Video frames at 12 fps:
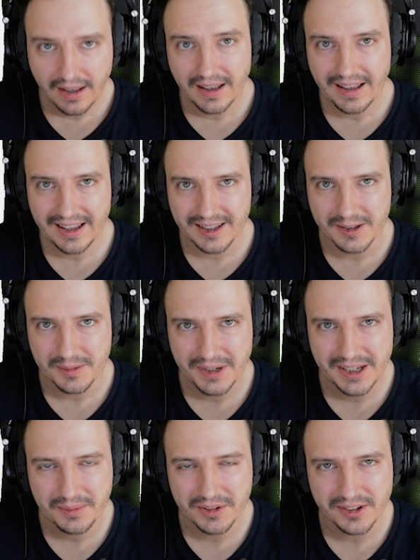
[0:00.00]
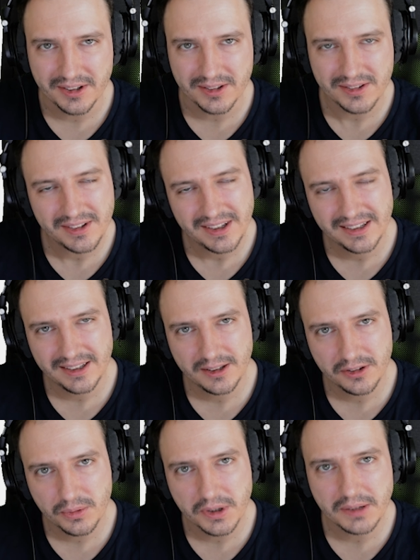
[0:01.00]
Hi, my name is Ernest, and in
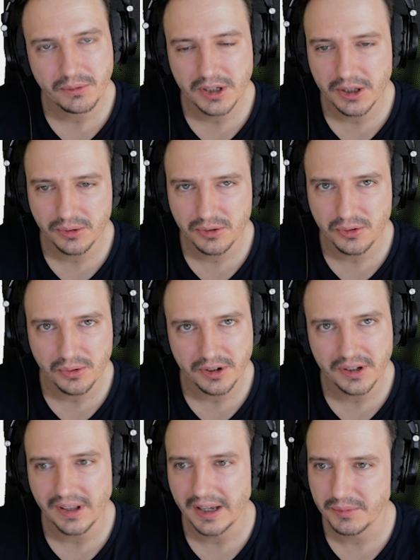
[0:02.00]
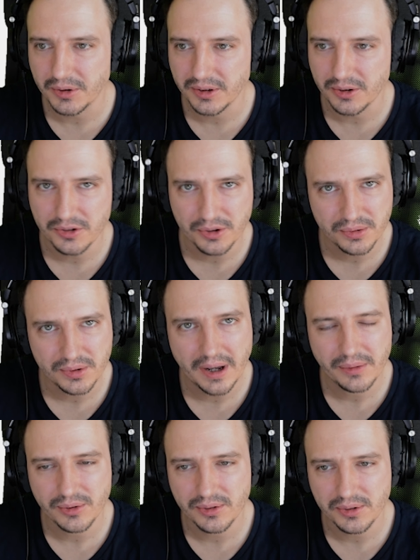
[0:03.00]
this quick video tutorial I'm going to show you how
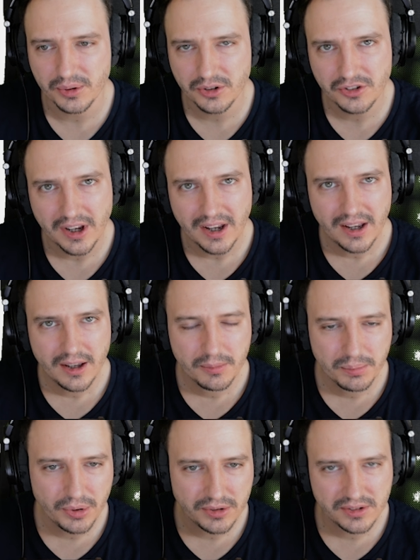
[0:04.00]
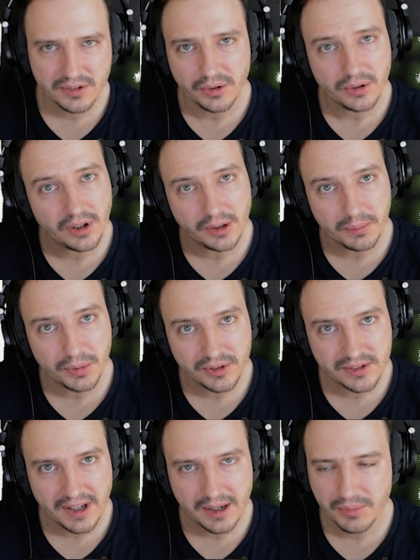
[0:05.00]
to search posts or other post
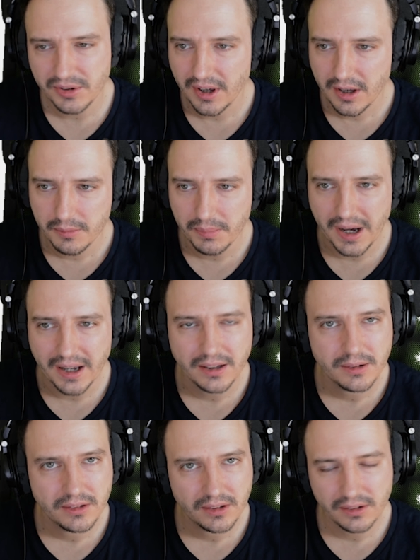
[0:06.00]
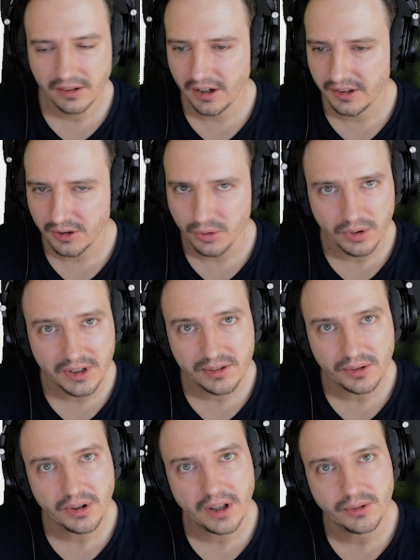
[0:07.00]
types by categories
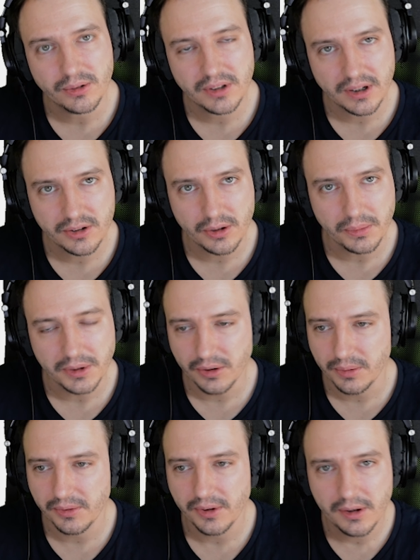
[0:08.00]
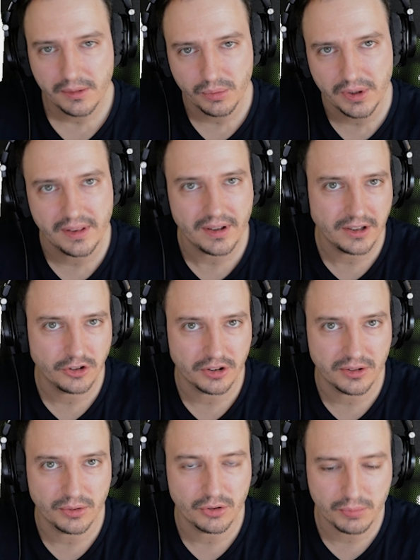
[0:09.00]
or other taxonomy terms with Ajax
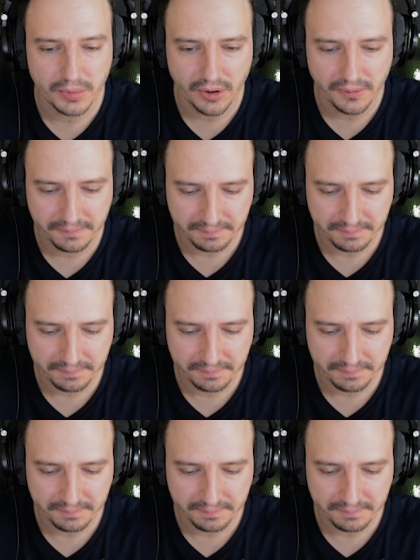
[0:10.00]
Search Pro.